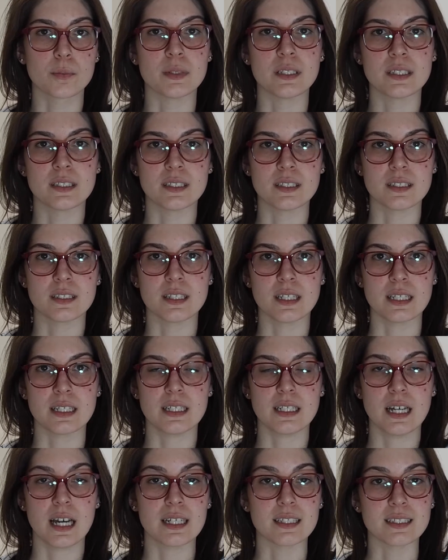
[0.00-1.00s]
business that
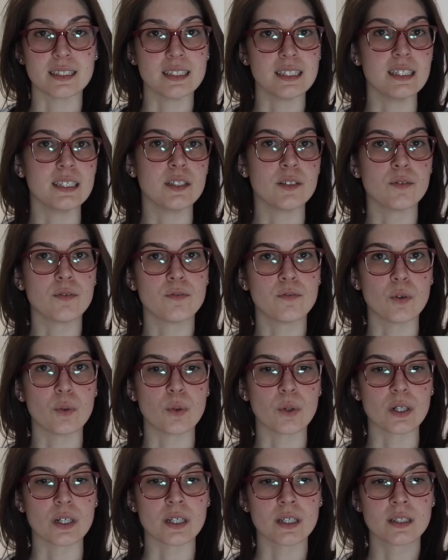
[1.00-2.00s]
has need
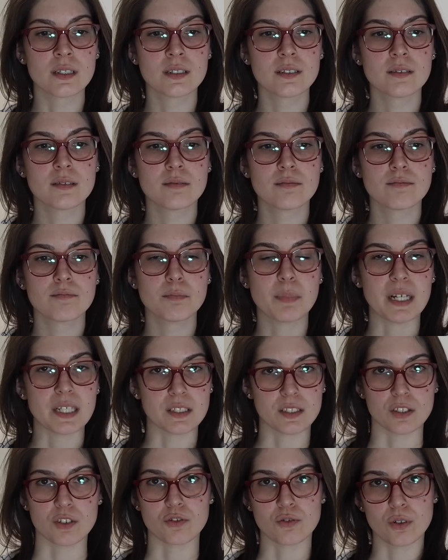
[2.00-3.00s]
for
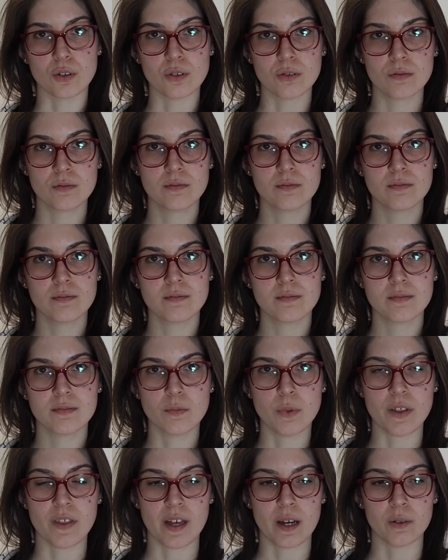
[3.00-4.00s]
pest control
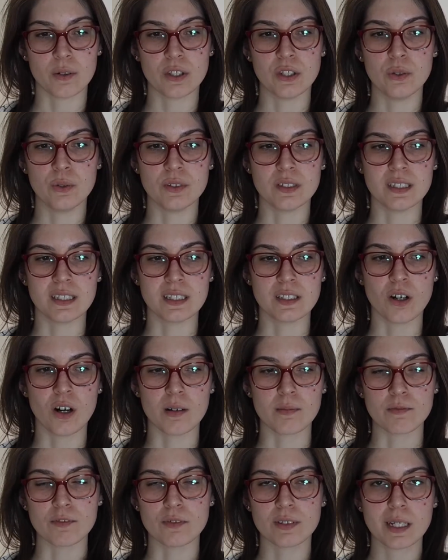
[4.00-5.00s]
without using
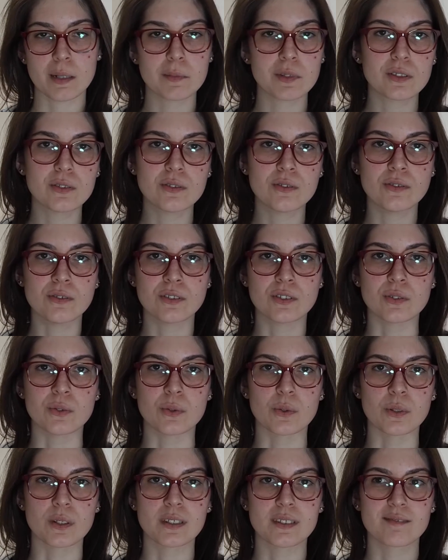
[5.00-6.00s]
harmful chemicals
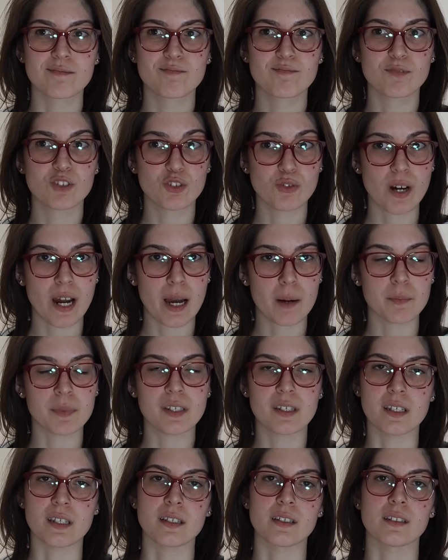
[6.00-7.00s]
or traps,
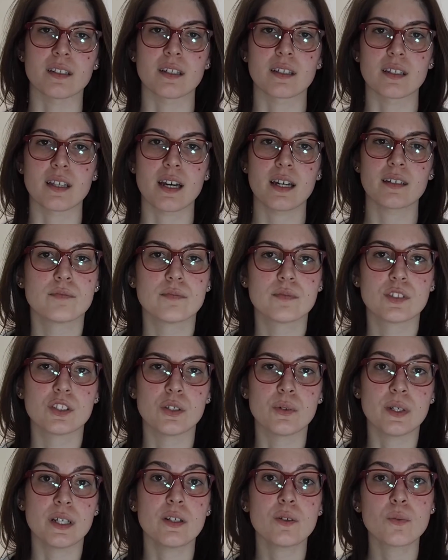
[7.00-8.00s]
things like that.
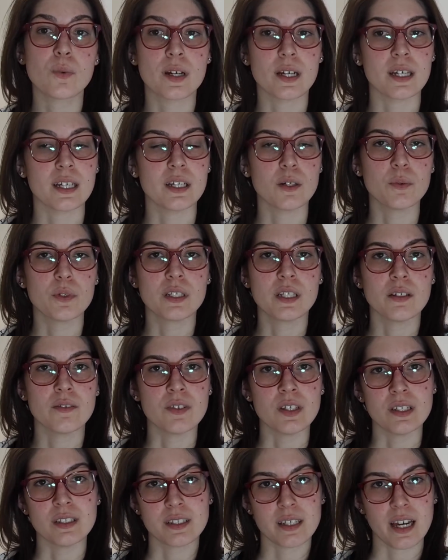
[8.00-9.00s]
So in a way, it would give
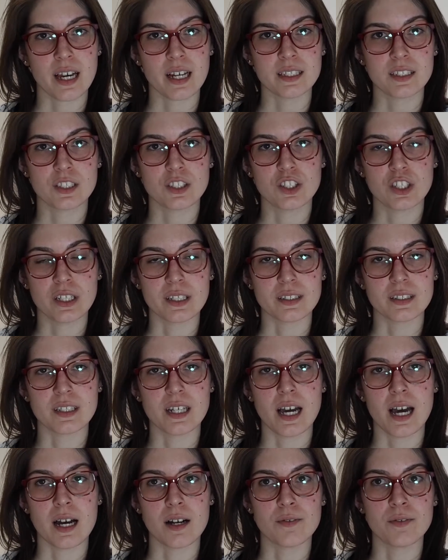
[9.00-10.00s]
these cats a chance to
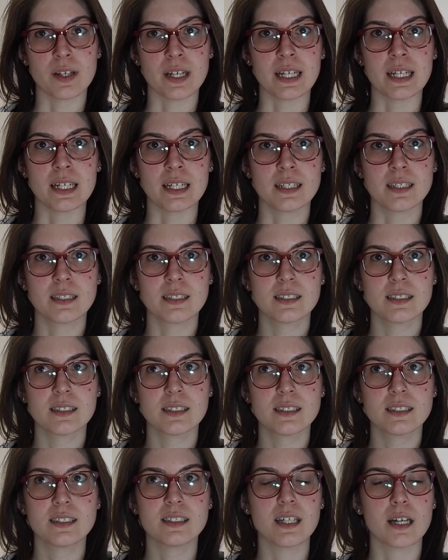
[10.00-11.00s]
have a
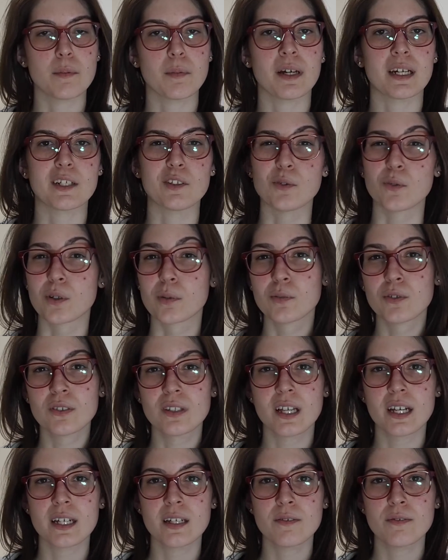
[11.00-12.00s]
semi-normal
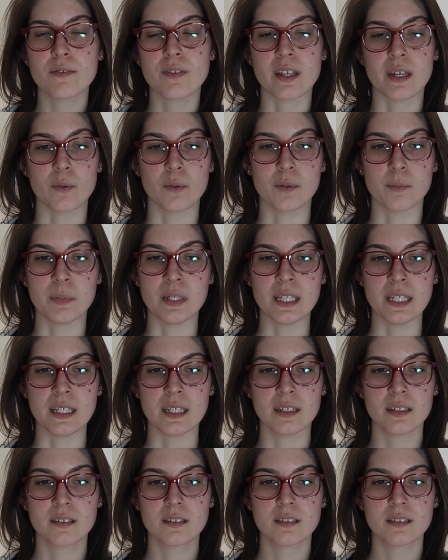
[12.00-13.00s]
life. They would be